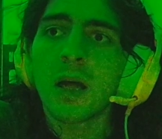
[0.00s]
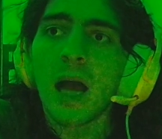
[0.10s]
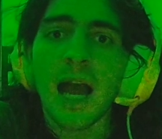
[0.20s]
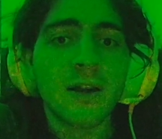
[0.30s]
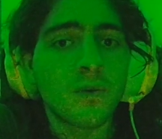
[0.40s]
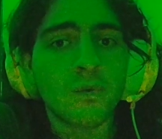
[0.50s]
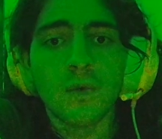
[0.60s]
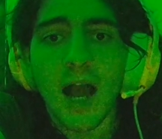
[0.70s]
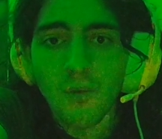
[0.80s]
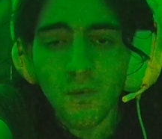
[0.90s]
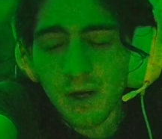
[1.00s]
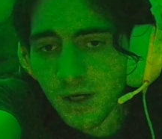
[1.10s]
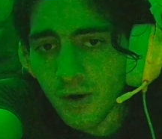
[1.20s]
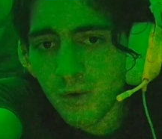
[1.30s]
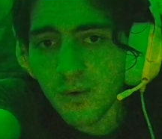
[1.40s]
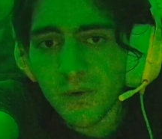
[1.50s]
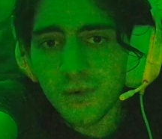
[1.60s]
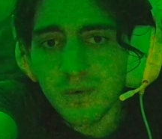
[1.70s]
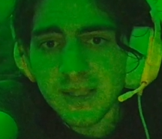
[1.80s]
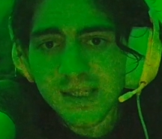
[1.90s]
I want to know who
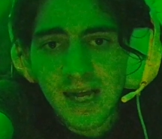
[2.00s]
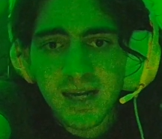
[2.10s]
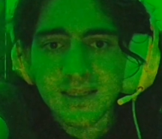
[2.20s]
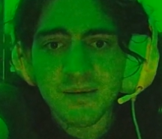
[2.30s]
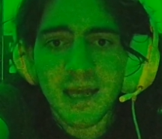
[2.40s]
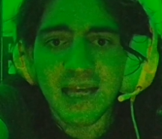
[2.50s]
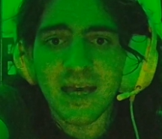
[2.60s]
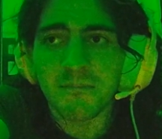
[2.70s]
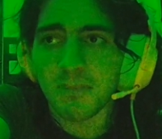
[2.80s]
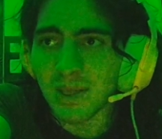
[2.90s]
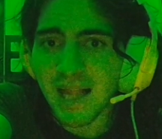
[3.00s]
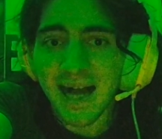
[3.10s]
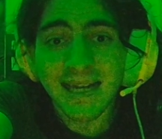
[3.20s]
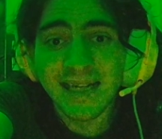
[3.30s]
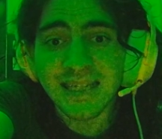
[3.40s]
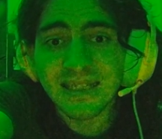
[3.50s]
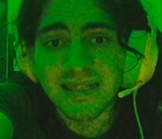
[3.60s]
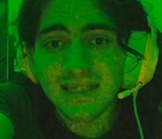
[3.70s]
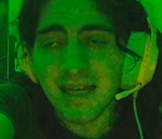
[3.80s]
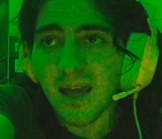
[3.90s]
decided to make him blind
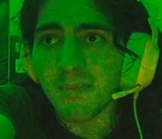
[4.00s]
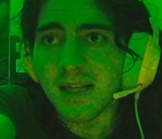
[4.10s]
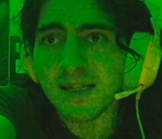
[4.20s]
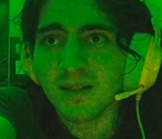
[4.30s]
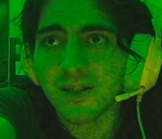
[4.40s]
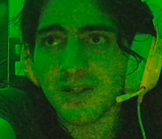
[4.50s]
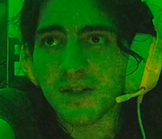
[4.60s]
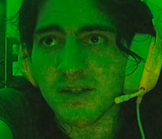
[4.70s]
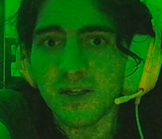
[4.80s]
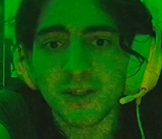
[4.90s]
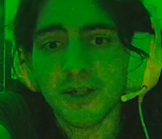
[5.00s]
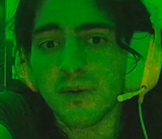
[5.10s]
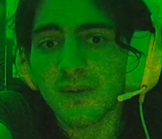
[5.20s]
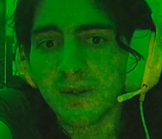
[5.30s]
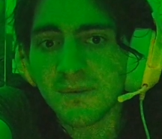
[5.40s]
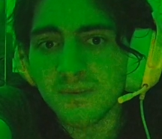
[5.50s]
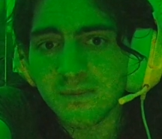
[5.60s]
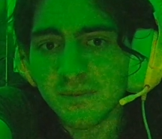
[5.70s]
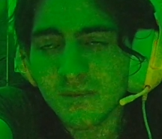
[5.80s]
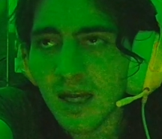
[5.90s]
and basically just a joke.
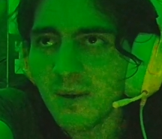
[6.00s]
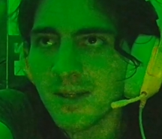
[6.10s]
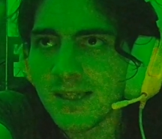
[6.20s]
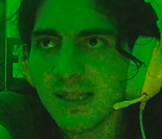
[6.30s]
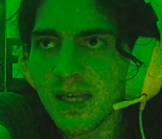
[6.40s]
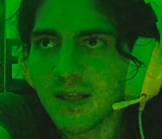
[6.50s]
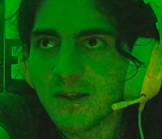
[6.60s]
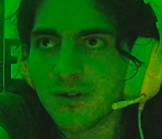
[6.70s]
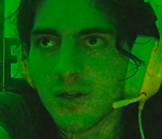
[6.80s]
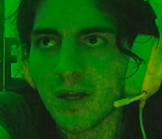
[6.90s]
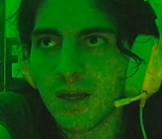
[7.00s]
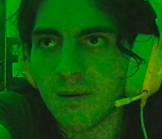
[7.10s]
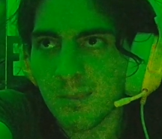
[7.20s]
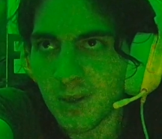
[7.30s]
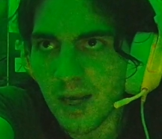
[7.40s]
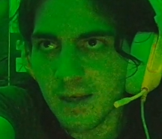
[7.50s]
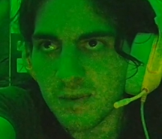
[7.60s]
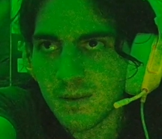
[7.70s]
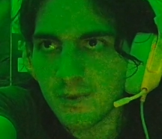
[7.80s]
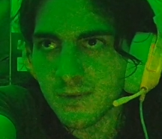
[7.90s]
And I'm not saying they're joking about blind
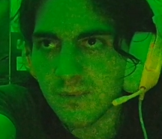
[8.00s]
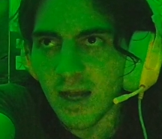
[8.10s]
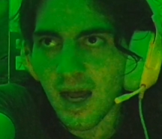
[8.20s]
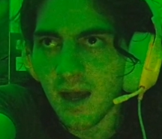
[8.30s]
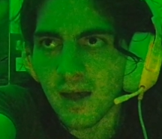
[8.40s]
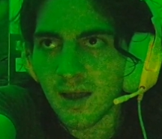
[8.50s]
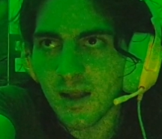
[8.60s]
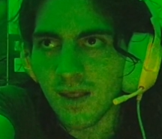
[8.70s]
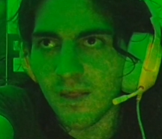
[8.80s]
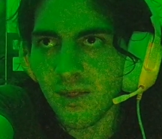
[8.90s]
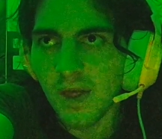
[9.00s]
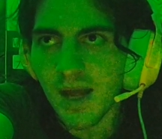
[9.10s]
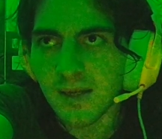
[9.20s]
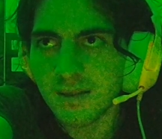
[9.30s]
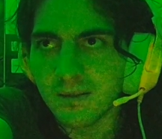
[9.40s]
people. That